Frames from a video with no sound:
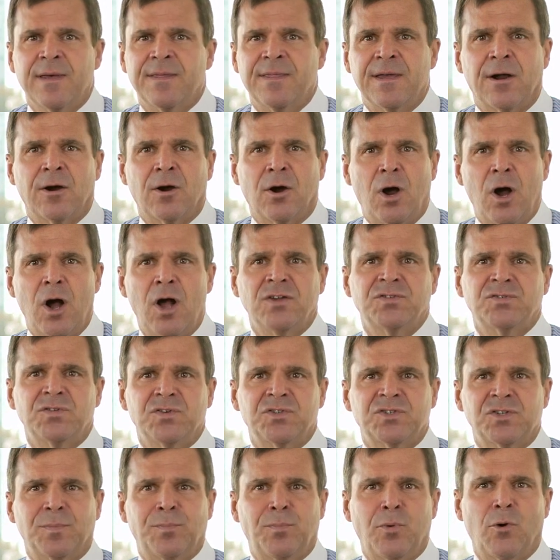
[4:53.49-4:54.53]
They are also
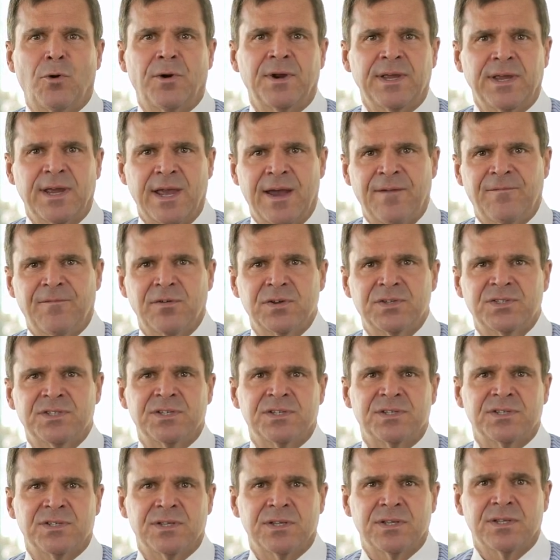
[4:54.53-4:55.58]
supporting efforts
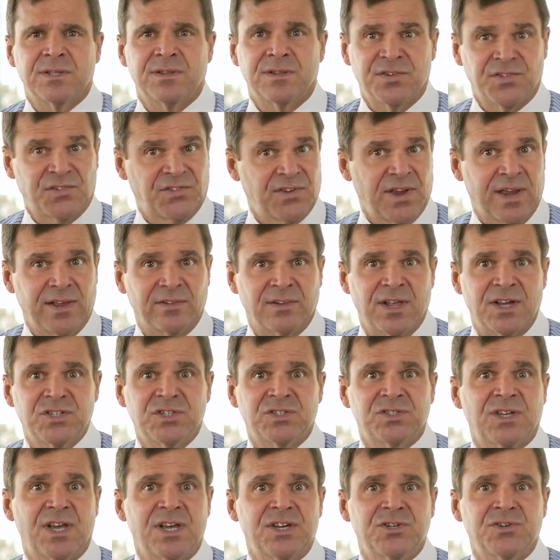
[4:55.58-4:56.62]
in the state
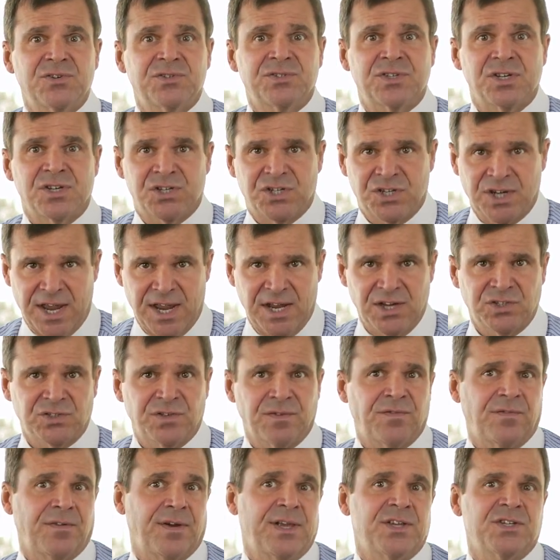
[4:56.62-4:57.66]
legislatures to change
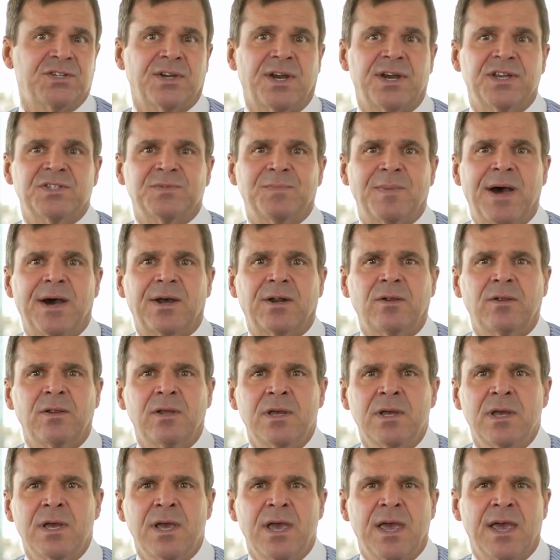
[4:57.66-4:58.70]
the franchise model,
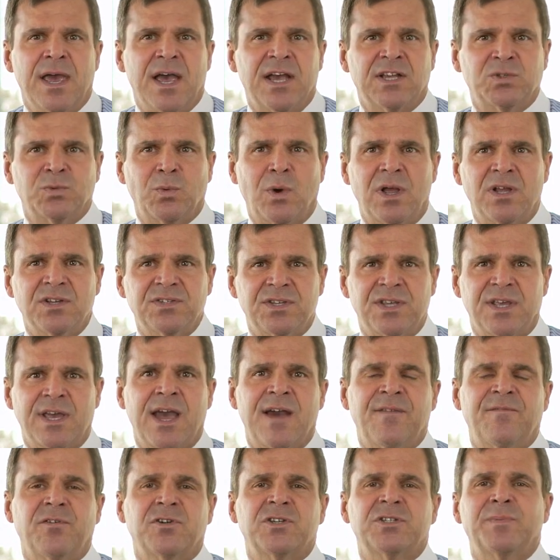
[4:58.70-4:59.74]
as well as the
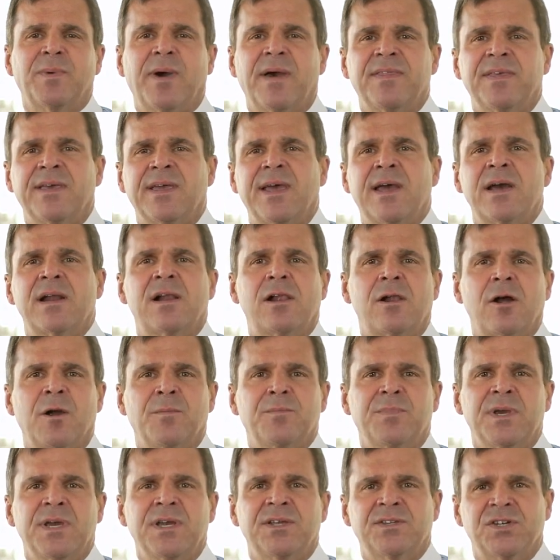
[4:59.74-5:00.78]
efforts by the
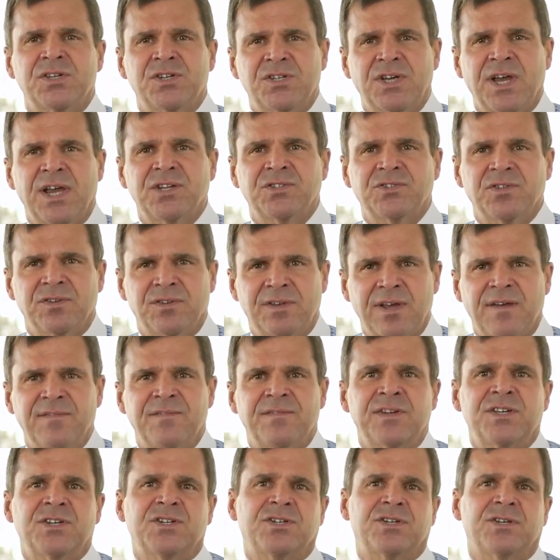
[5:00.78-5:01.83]
NLRB to change the
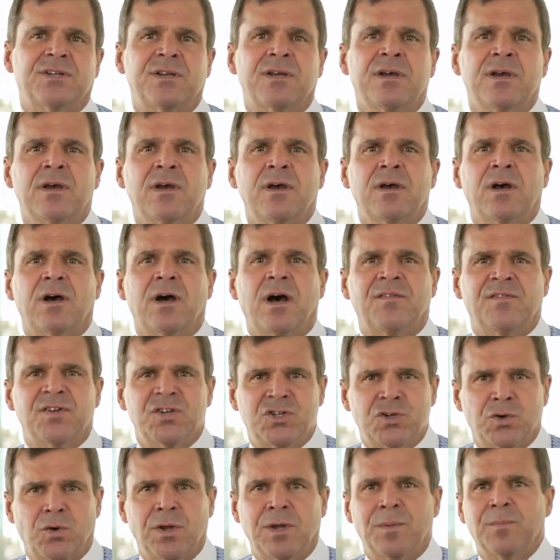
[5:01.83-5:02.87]
definition of a
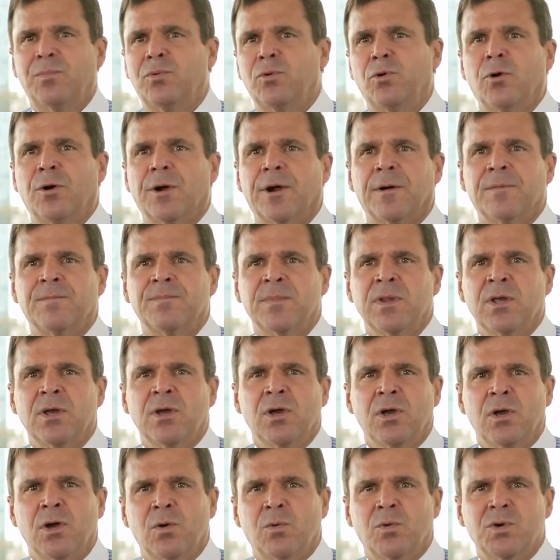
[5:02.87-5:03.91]
joint employer,
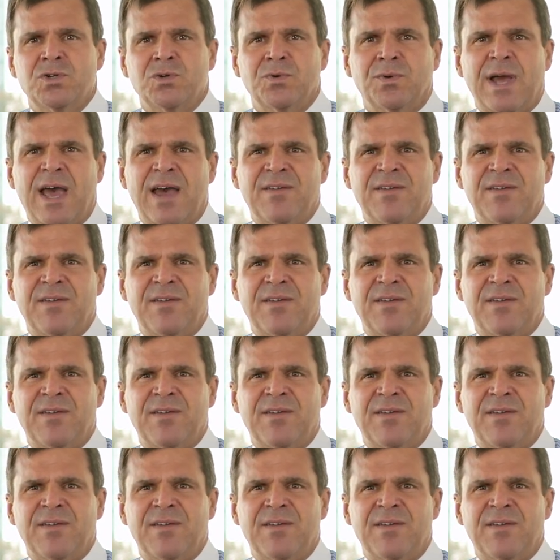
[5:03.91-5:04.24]
which would